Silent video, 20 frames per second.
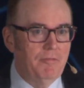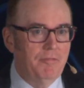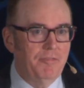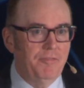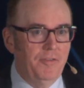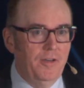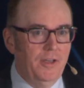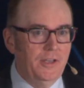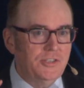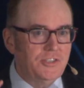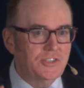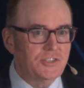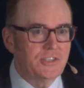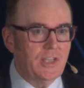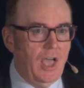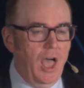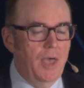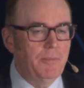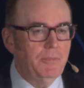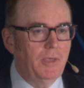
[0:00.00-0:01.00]
First,
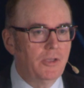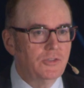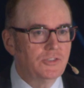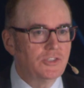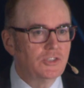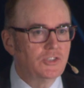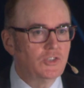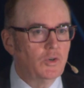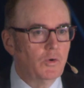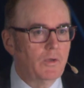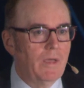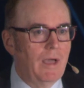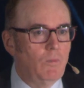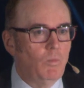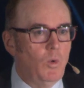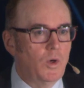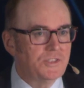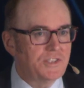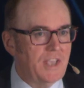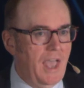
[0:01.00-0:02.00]
I'm going to talk about
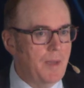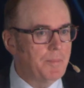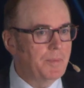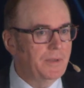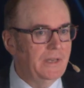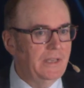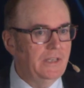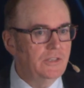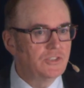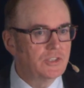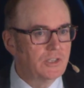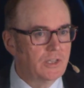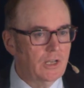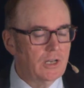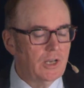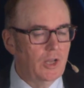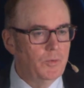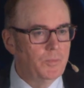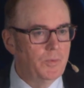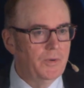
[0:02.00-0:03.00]
what's happening to the
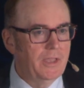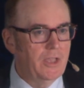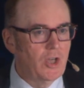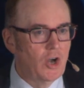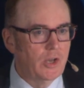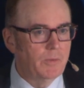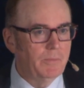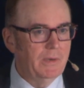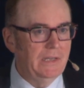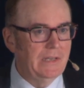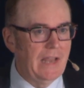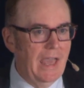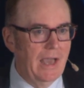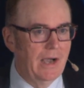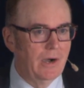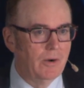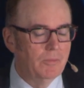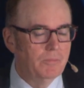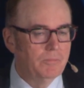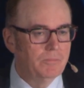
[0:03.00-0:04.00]
global economy now.
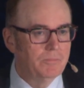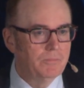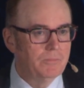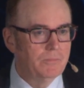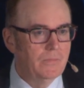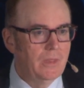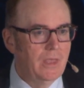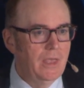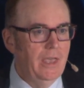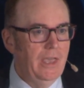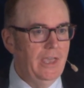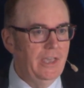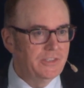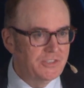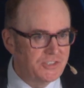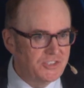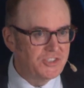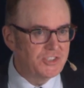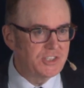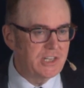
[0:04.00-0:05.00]

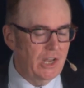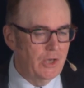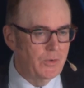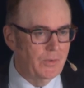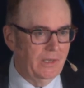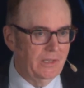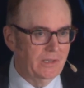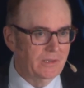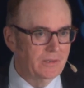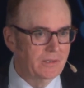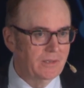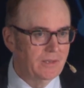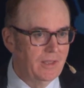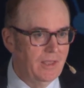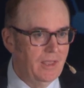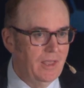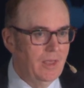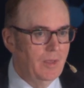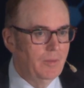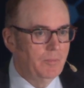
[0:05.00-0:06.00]
It's slowing.
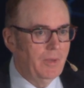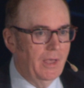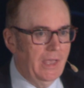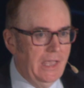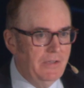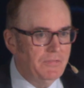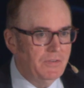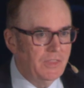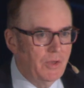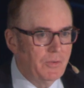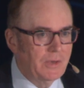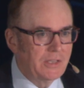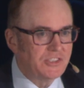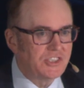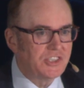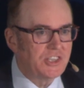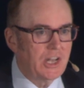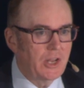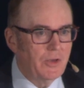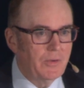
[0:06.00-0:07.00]
But even though it's
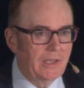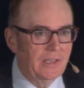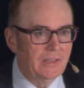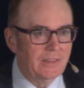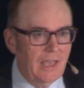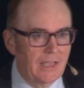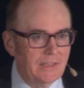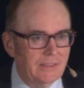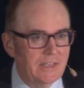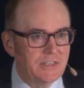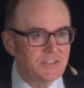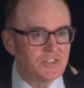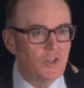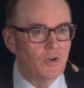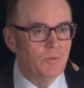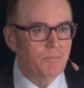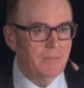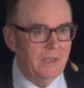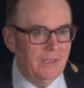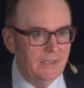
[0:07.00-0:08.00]
slowing, that does not
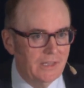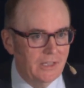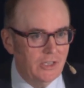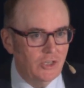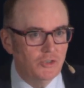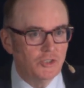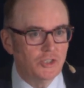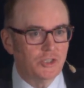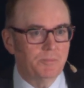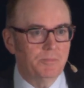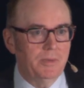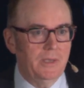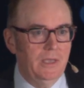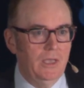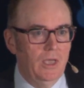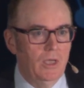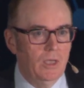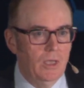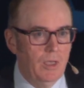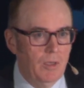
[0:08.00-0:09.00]
mean that you should be
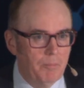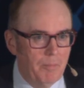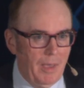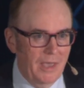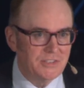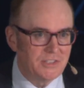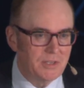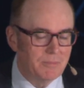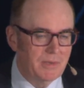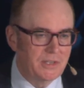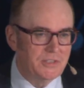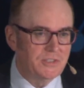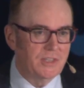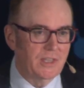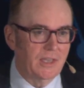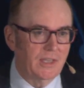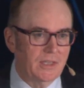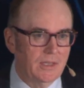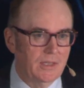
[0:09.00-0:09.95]
pessimistic.